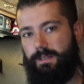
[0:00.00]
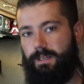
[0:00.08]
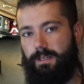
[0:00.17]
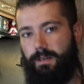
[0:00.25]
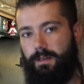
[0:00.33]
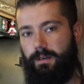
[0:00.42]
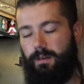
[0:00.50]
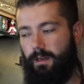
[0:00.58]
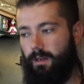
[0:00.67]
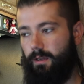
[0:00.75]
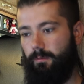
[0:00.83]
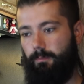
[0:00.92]
of gear
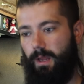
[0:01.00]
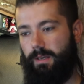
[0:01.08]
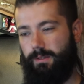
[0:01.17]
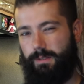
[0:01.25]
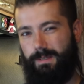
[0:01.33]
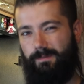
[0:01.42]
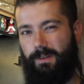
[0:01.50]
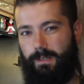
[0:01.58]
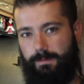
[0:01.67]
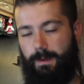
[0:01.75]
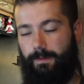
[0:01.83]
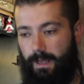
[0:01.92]
and do some
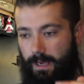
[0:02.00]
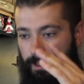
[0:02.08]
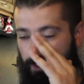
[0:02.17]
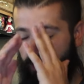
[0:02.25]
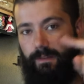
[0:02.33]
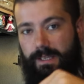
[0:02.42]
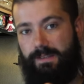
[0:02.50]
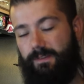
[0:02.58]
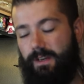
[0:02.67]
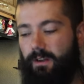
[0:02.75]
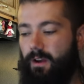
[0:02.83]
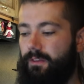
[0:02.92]
videos about that. In this
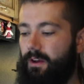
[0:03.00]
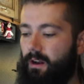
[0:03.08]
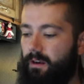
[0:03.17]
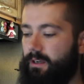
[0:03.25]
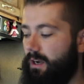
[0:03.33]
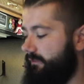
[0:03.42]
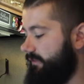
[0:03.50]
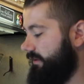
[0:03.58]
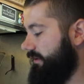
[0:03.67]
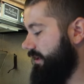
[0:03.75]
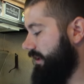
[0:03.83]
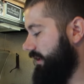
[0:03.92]
video, I thought I'd
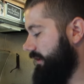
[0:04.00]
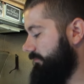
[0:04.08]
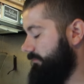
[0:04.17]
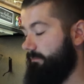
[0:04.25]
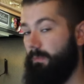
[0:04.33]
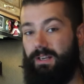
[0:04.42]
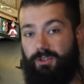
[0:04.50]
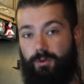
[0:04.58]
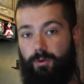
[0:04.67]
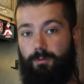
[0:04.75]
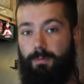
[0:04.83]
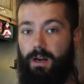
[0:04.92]
cover my
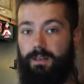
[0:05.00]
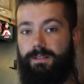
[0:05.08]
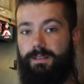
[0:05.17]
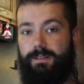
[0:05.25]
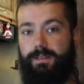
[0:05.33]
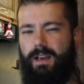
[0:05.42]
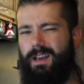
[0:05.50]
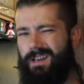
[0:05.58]
toolboxes.